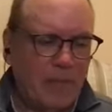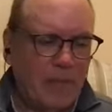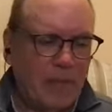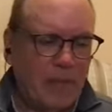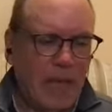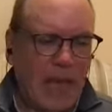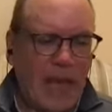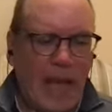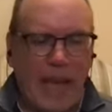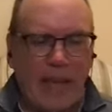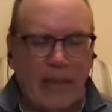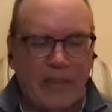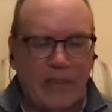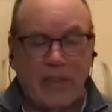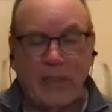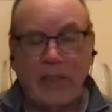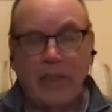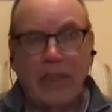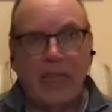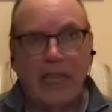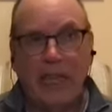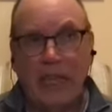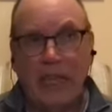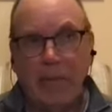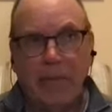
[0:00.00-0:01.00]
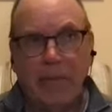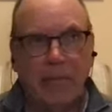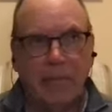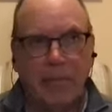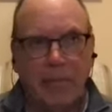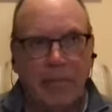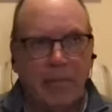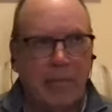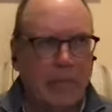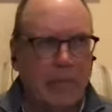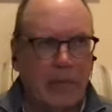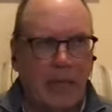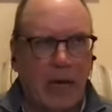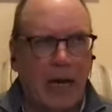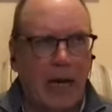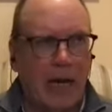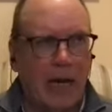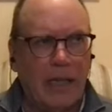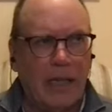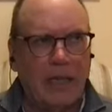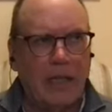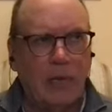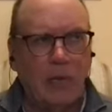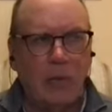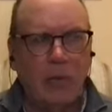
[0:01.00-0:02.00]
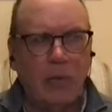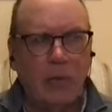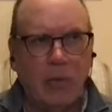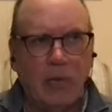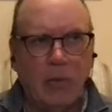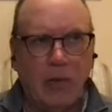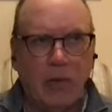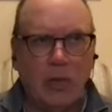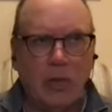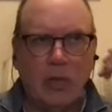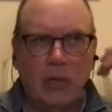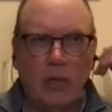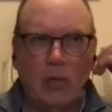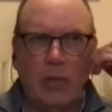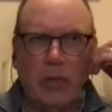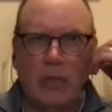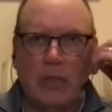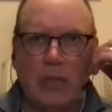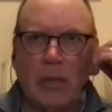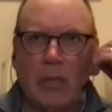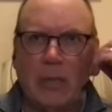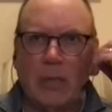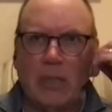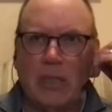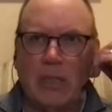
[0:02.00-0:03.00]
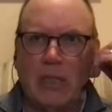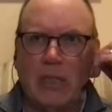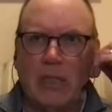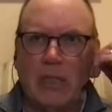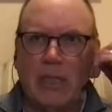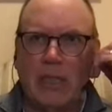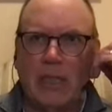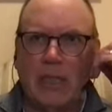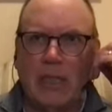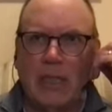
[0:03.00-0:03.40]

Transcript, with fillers: asked Him, God, to remove our shortcomings,